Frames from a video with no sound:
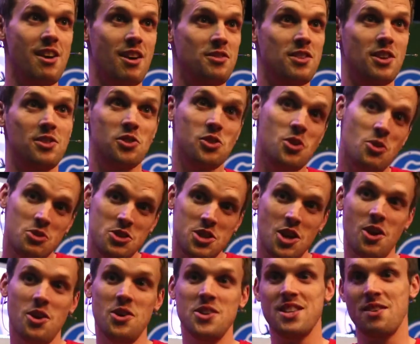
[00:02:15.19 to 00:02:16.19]
I've done school
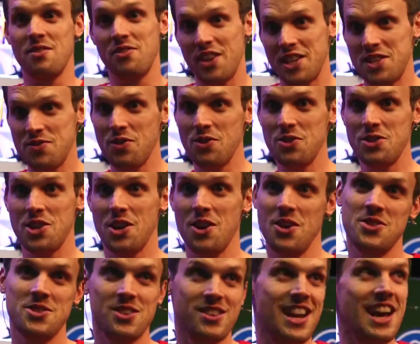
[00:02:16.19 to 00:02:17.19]
shows, then festival
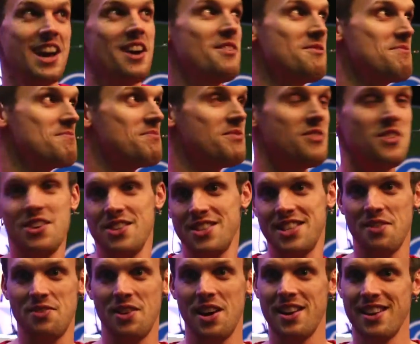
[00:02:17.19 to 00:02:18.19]
shows, and now first
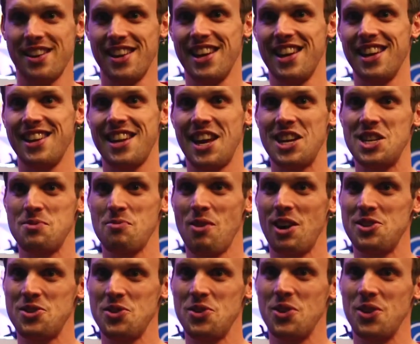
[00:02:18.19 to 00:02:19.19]
ever
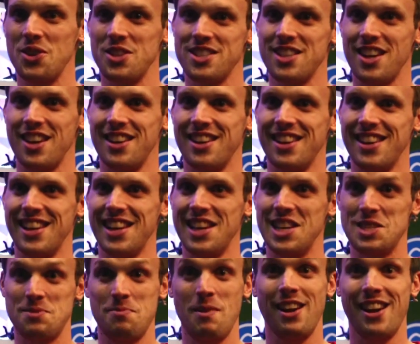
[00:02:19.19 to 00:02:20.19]
nationwide tour. So
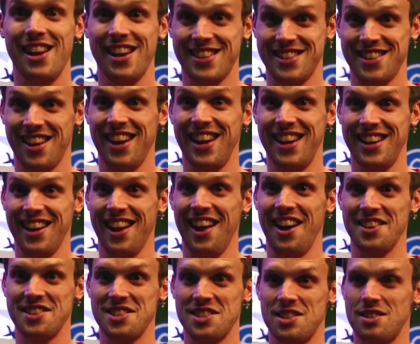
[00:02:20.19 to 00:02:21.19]
it's been an exciting
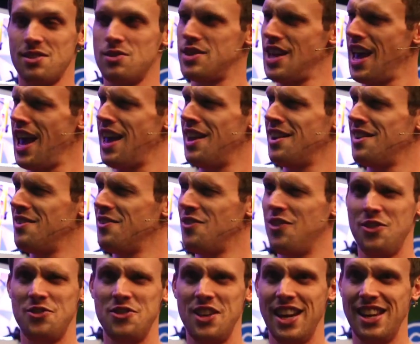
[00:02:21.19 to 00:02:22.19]
last 10,
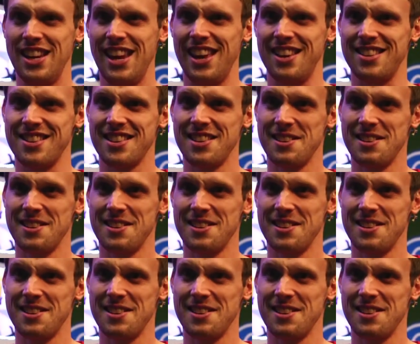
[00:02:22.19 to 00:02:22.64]
15 years.